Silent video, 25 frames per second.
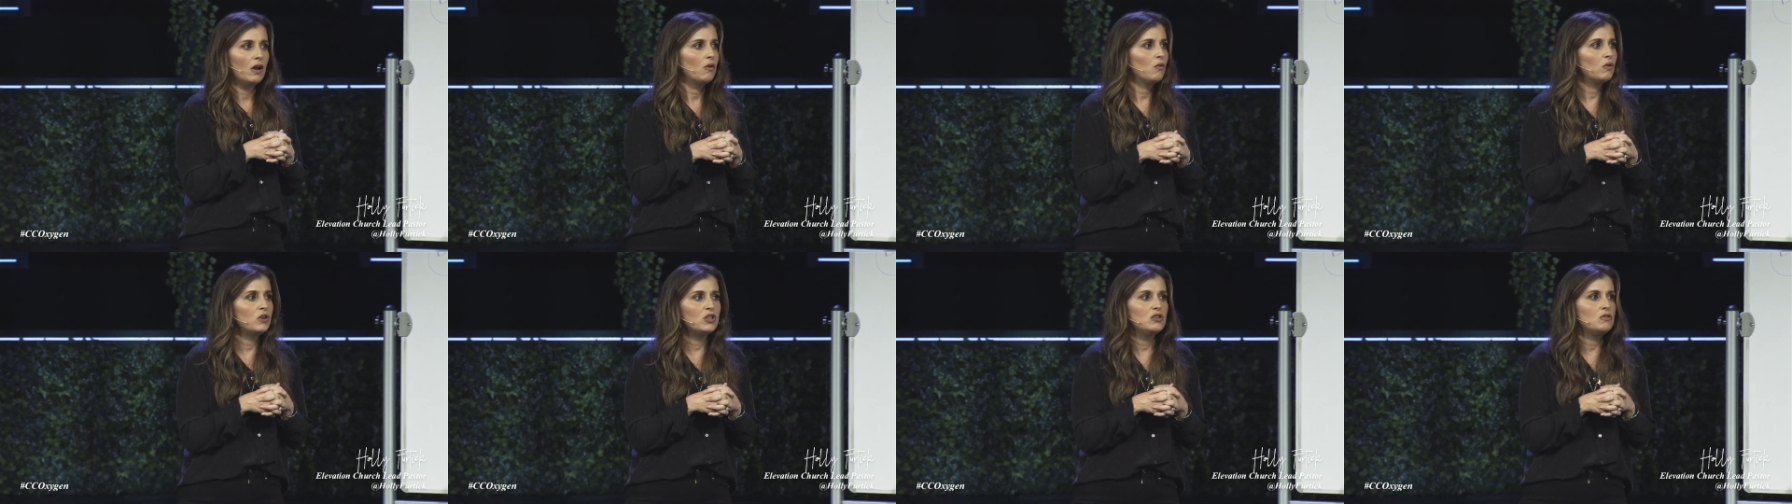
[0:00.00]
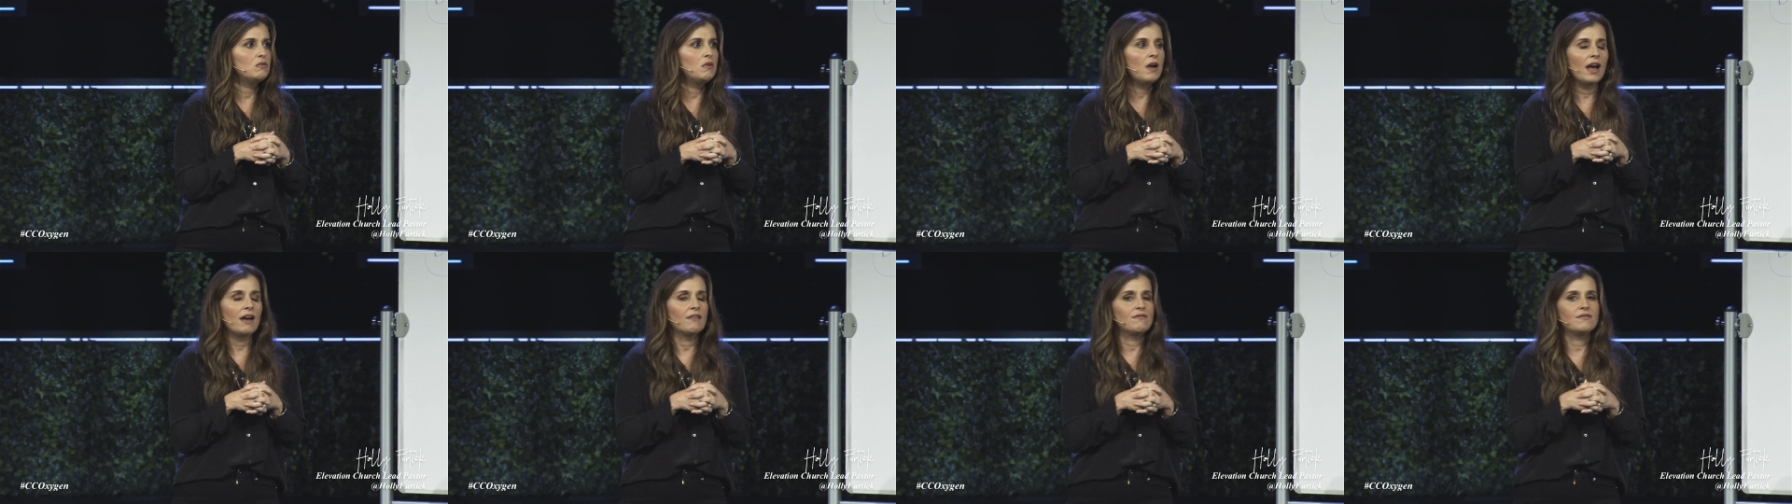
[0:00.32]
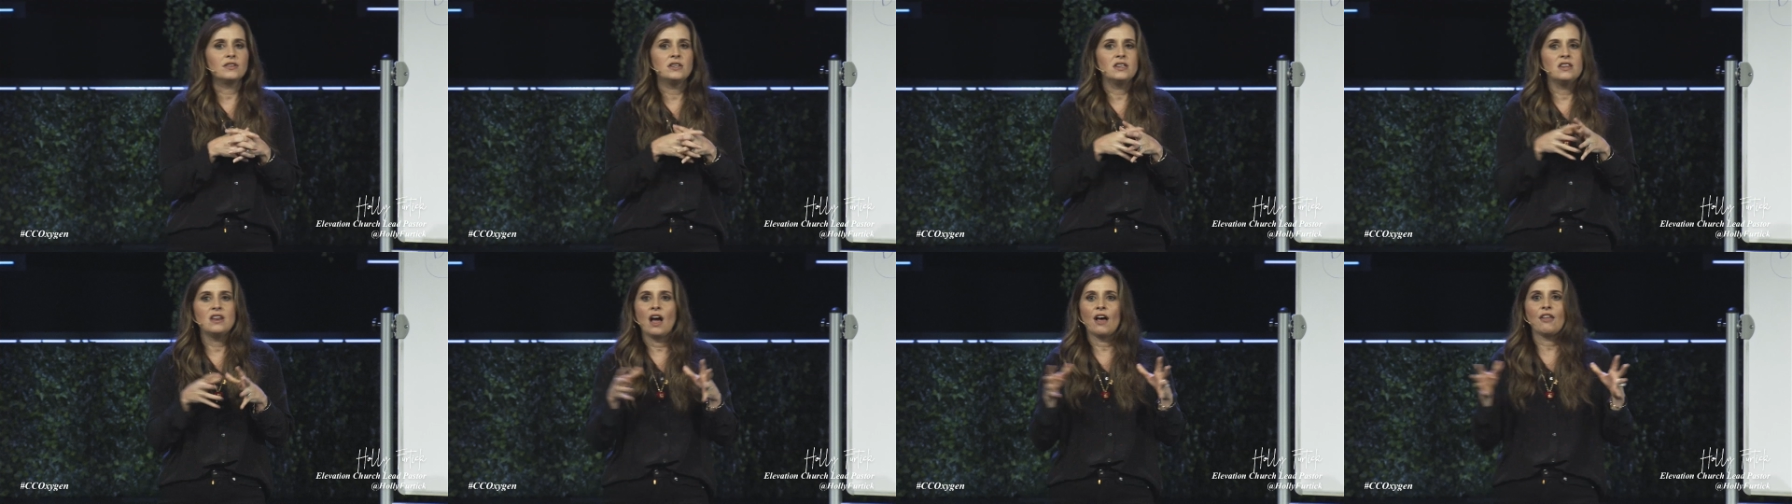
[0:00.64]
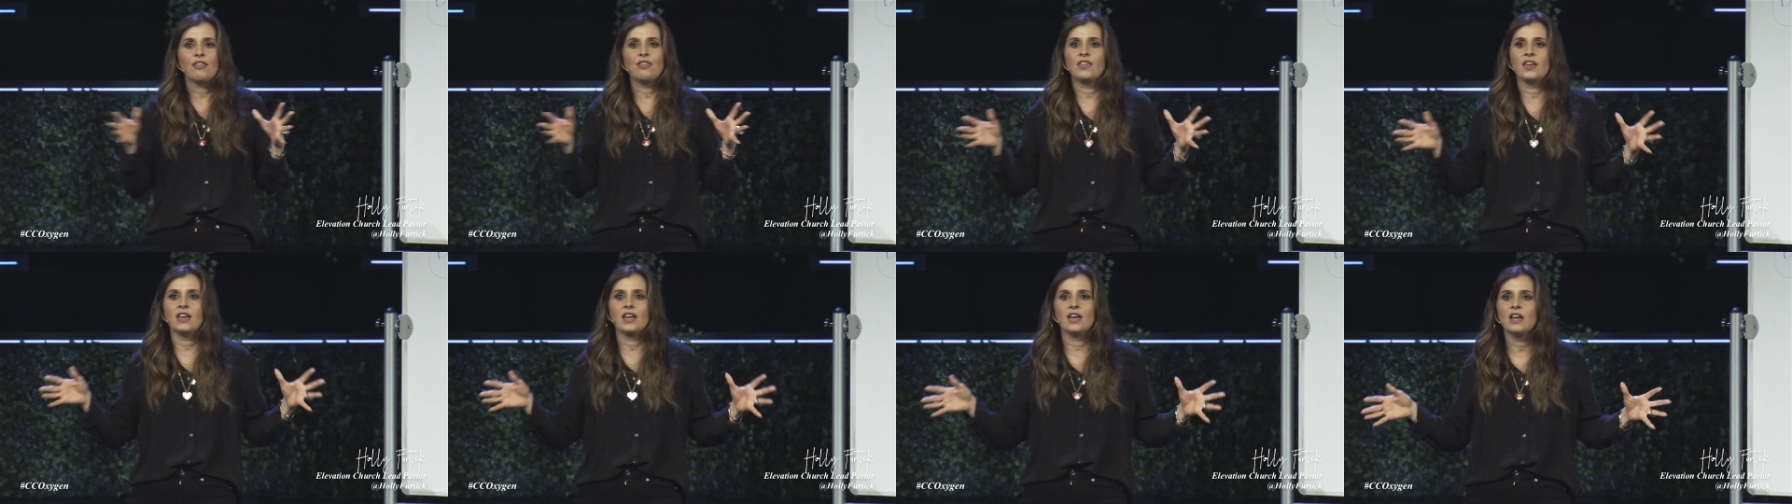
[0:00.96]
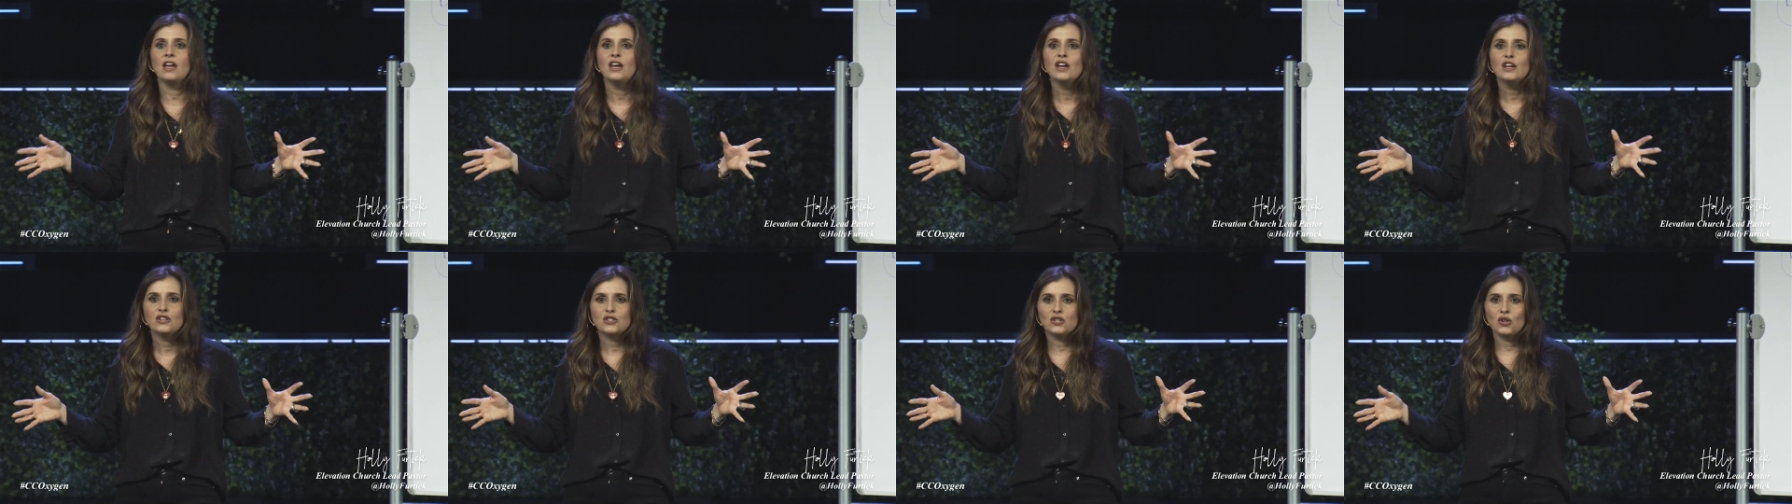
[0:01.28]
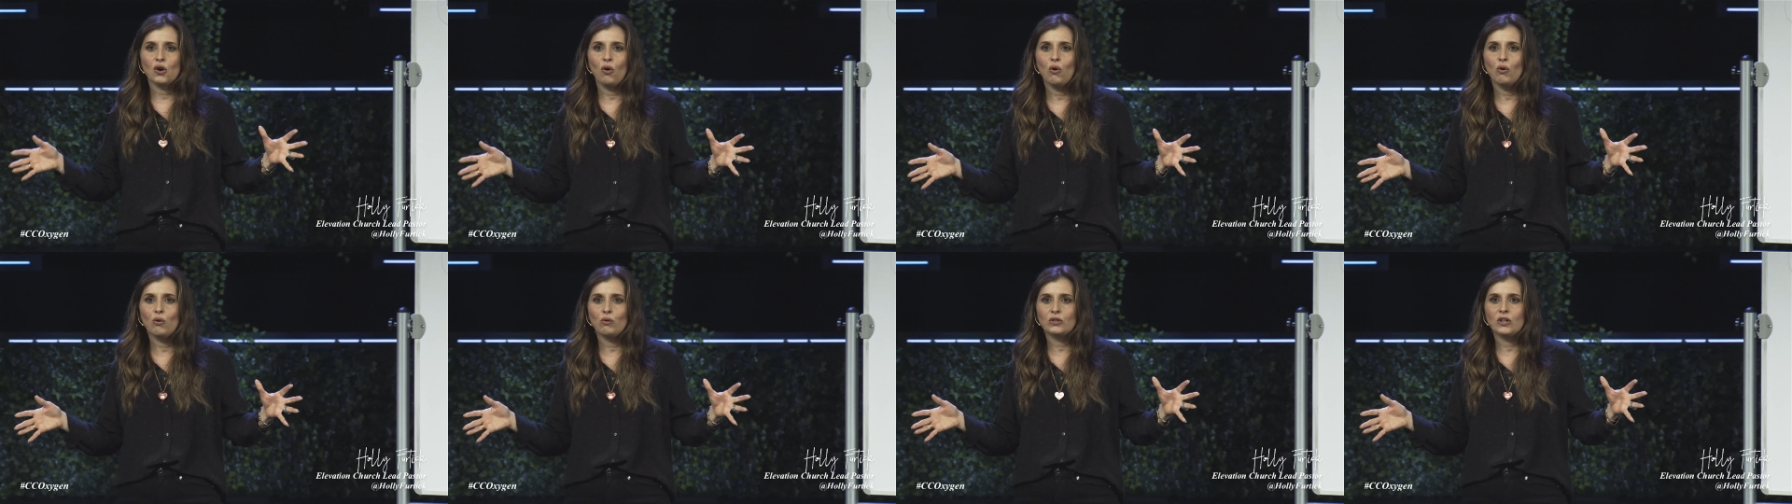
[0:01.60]
when you have nothing
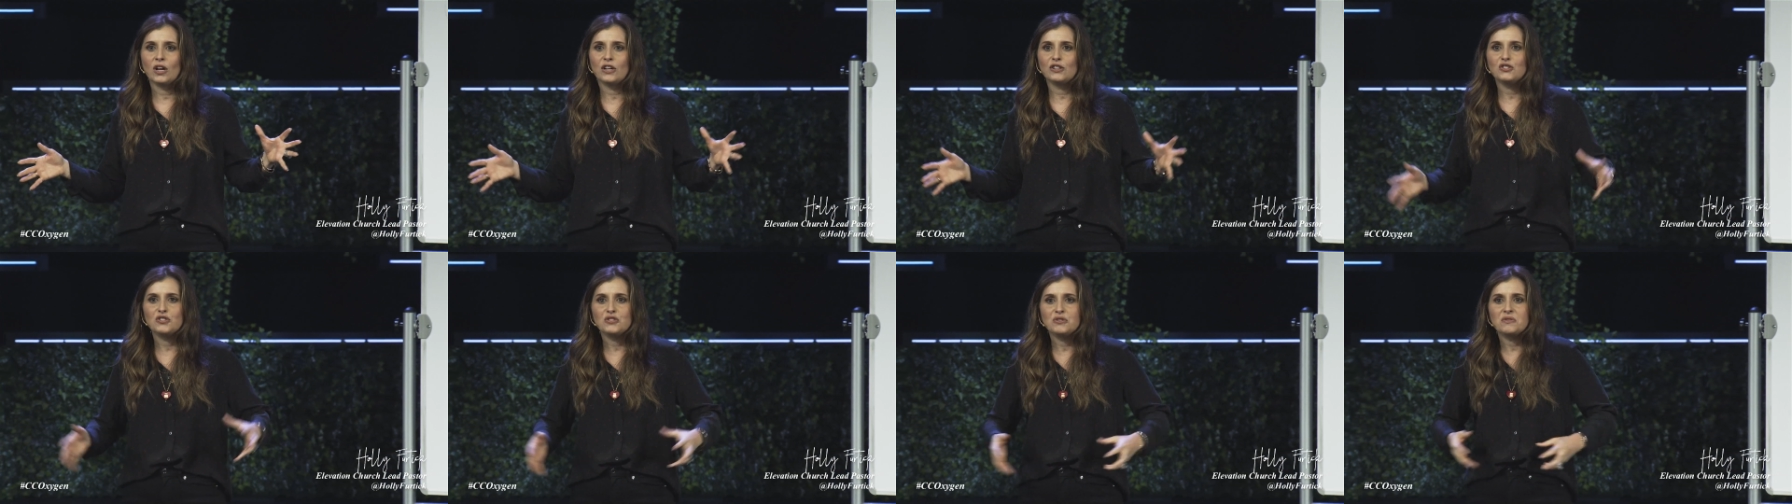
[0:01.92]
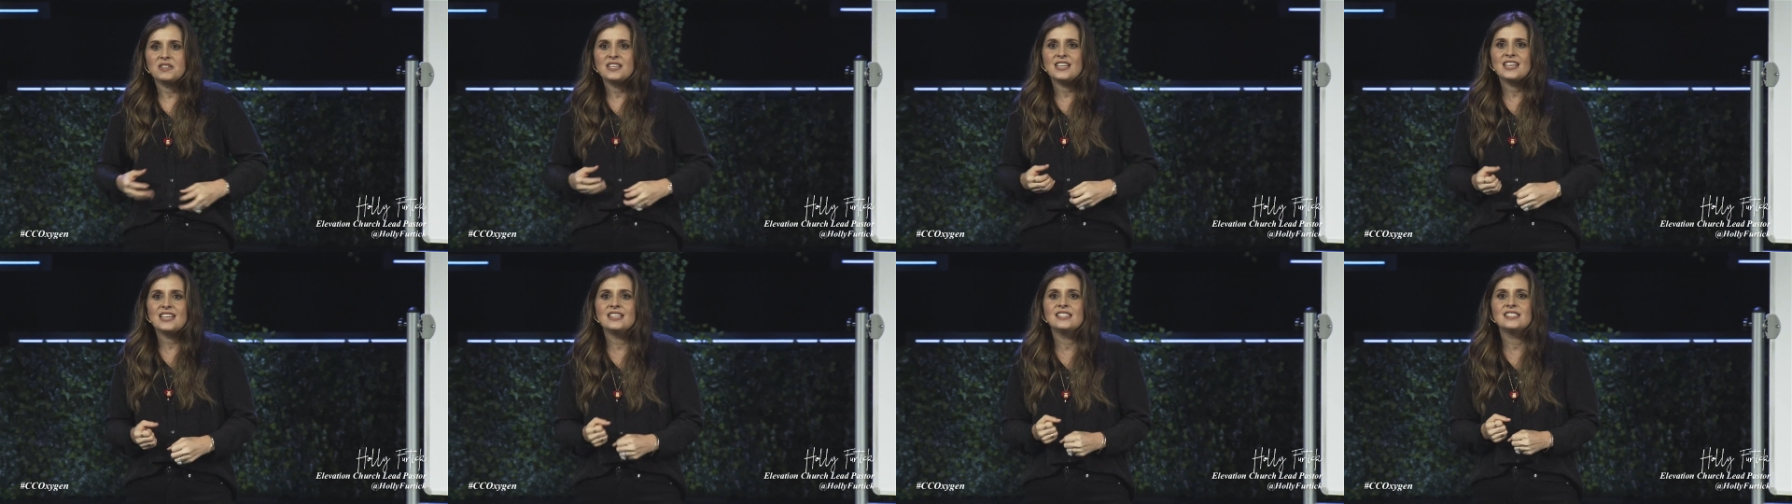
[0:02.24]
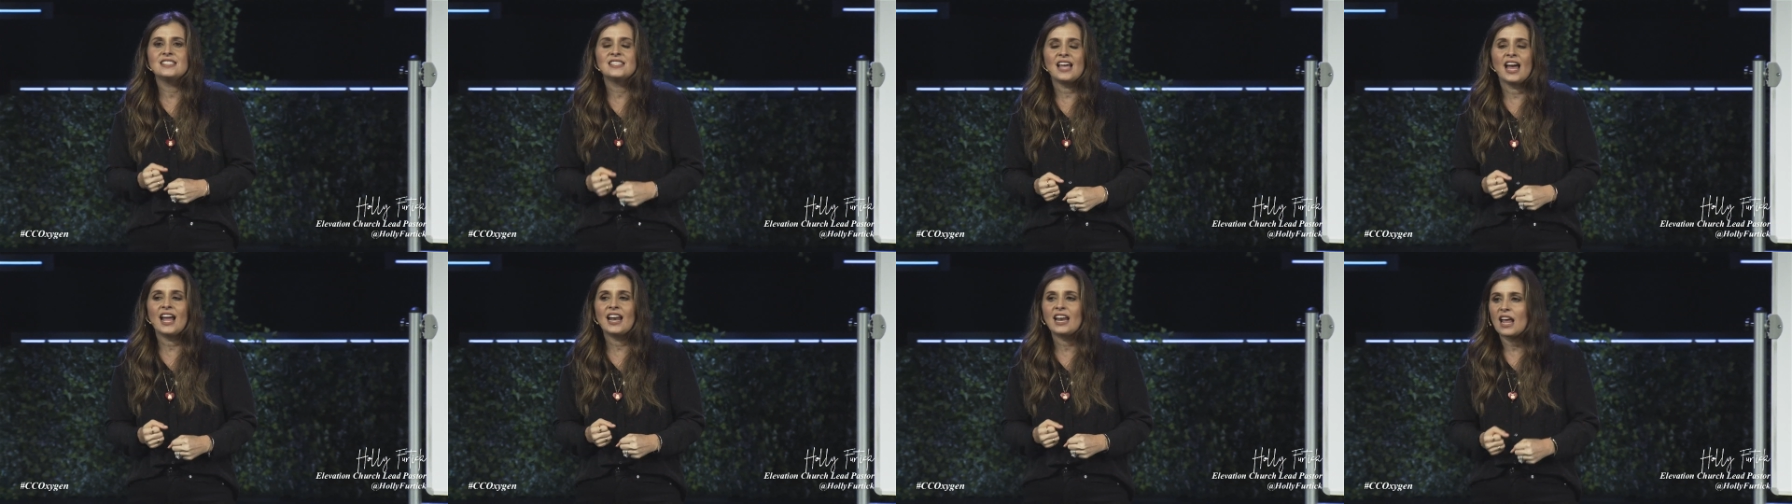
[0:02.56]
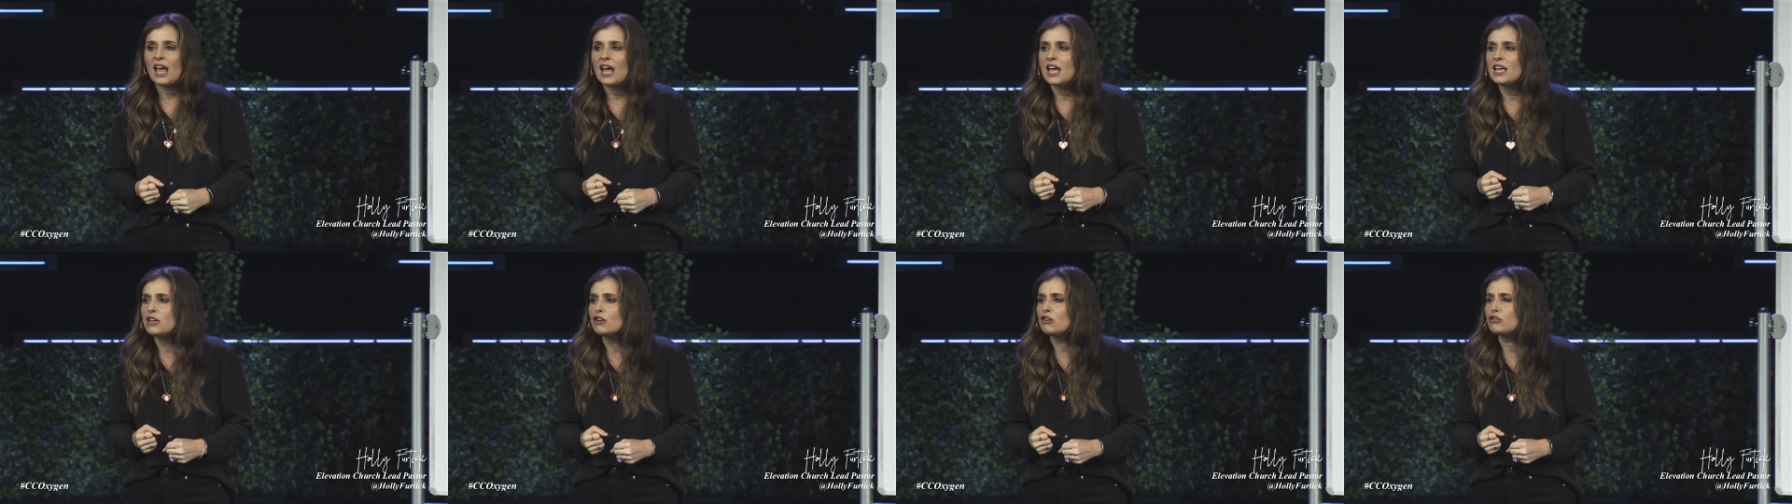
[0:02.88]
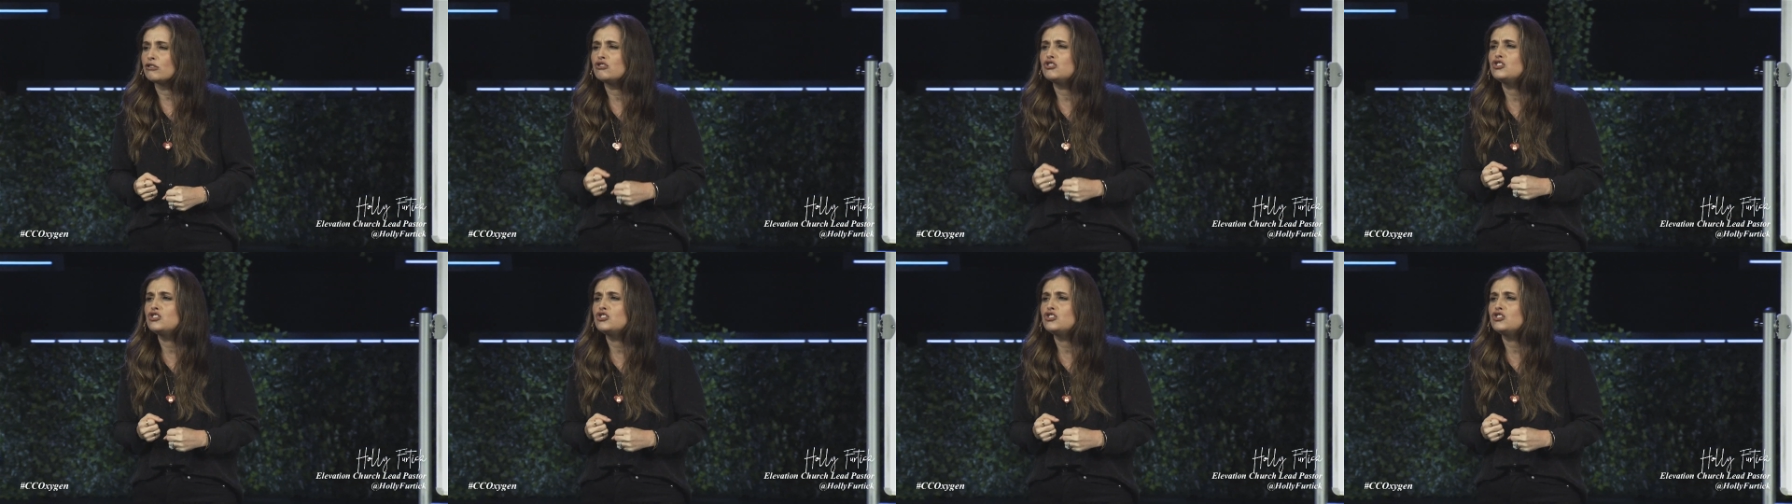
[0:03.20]
to hold on to. He's that anchor.